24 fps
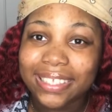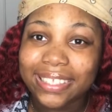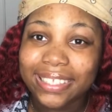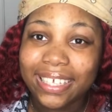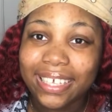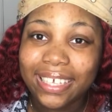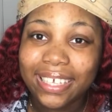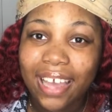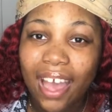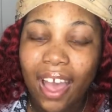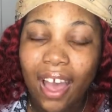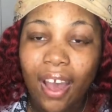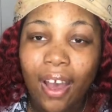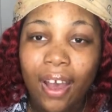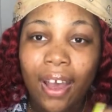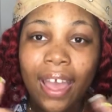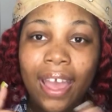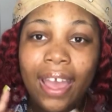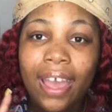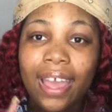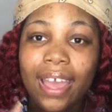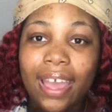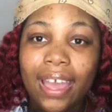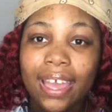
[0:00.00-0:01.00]
see y'all
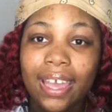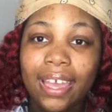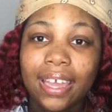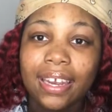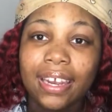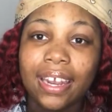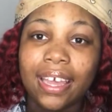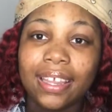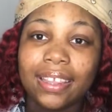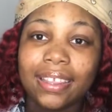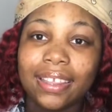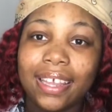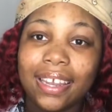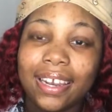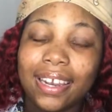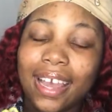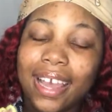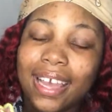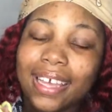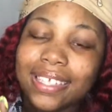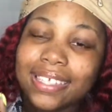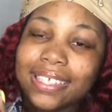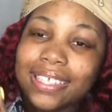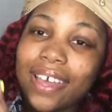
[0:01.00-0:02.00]
in the
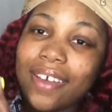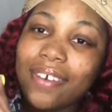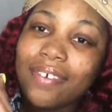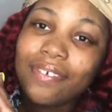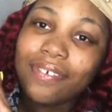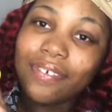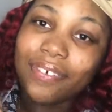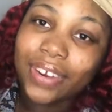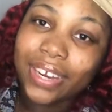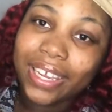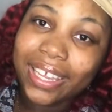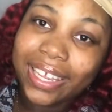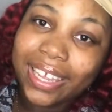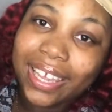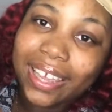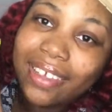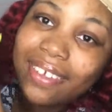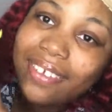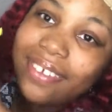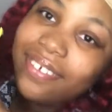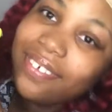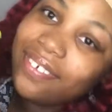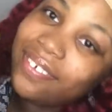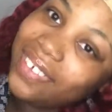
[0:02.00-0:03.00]
next
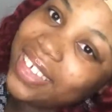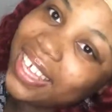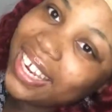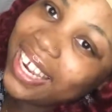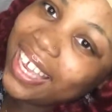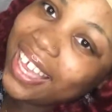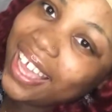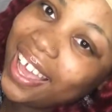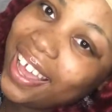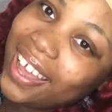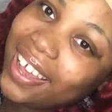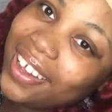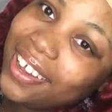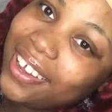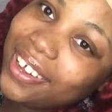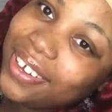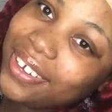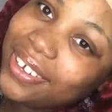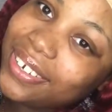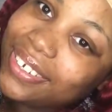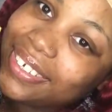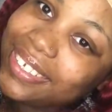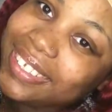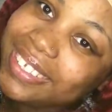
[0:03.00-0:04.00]
freaking video